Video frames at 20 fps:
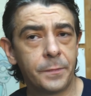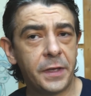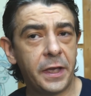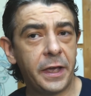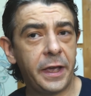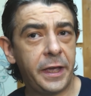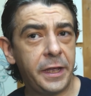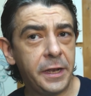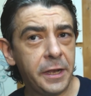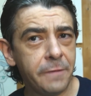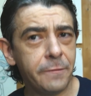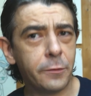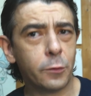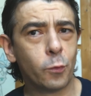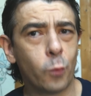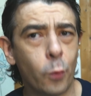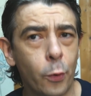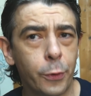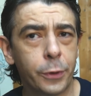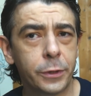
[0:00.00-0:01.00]
It even
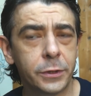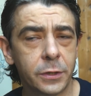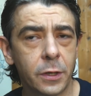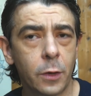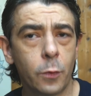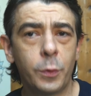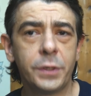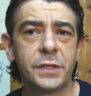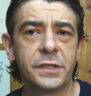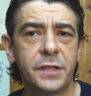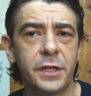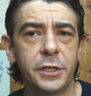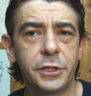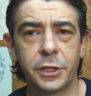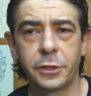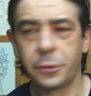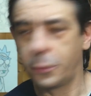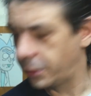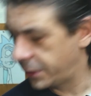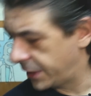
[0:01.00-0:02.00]
works with
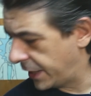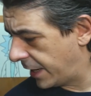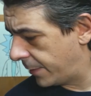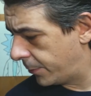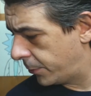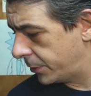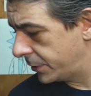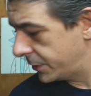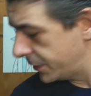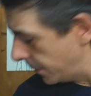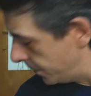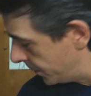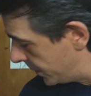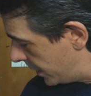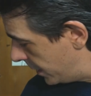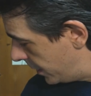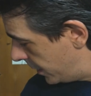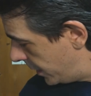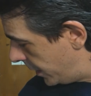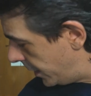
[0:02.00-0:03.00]
digital cameras.
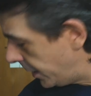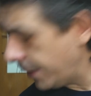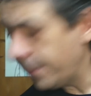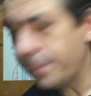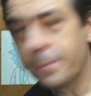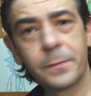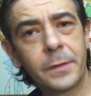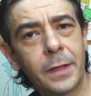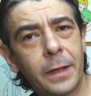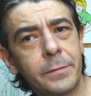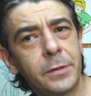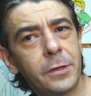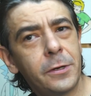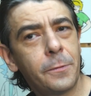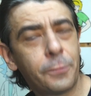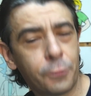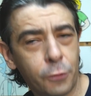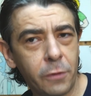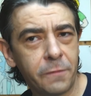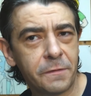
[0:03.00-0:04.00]
I'm going to
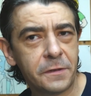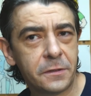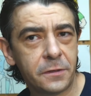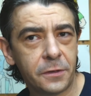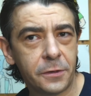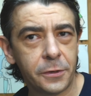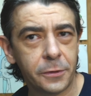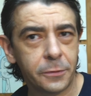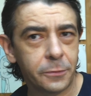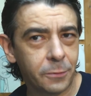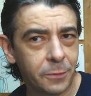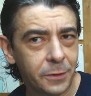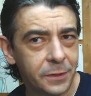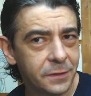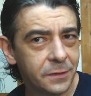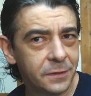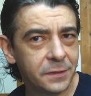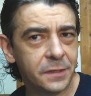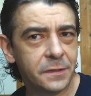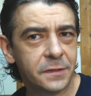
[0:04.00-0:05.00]
prove it to you
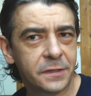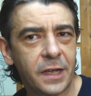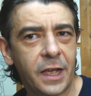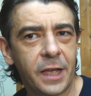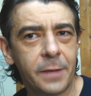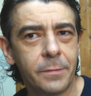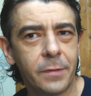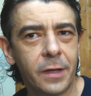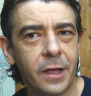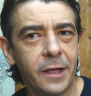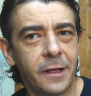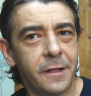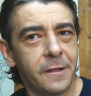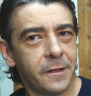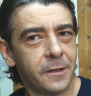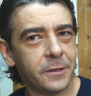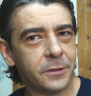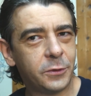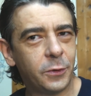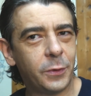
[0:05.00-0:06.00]
since I'm
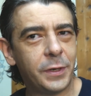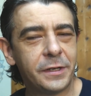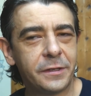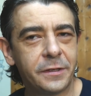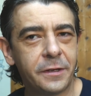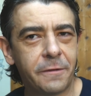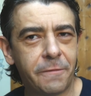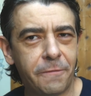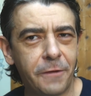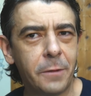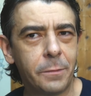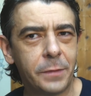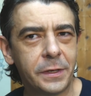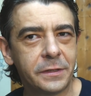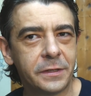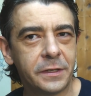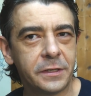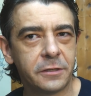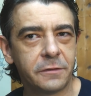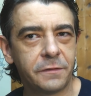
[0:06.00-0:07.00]
filming
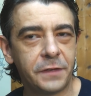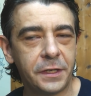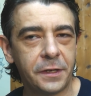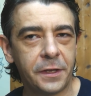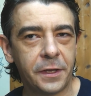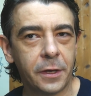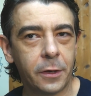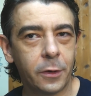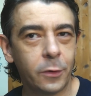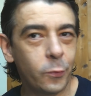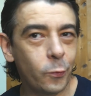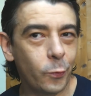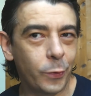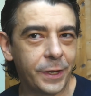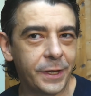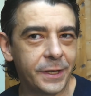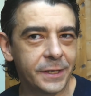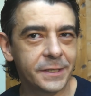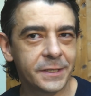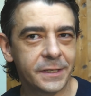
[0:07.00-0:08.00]
this video
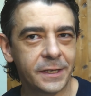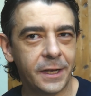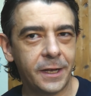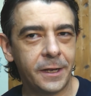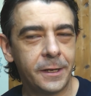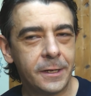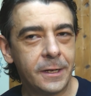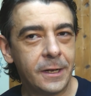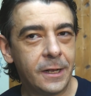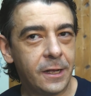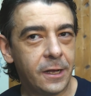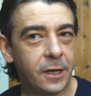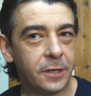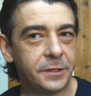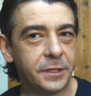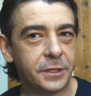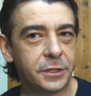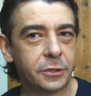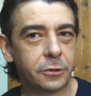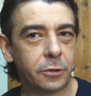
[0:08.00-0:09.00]
with a
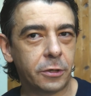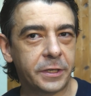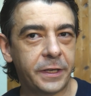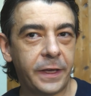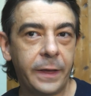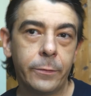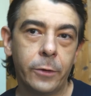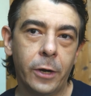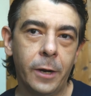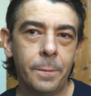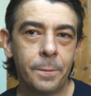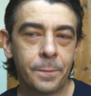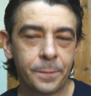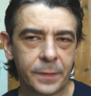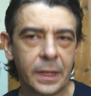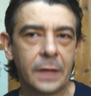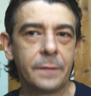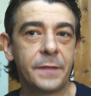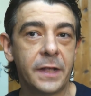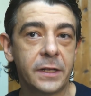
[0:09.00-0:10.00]
digital camera.
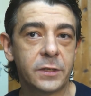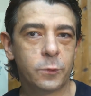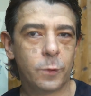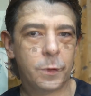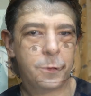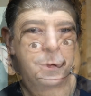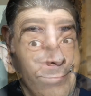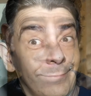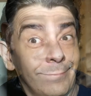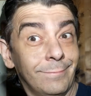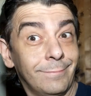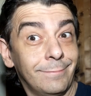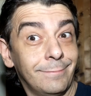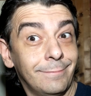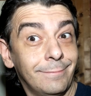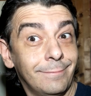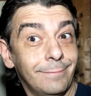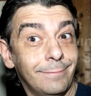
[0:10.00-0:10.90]
That's what we're going to do.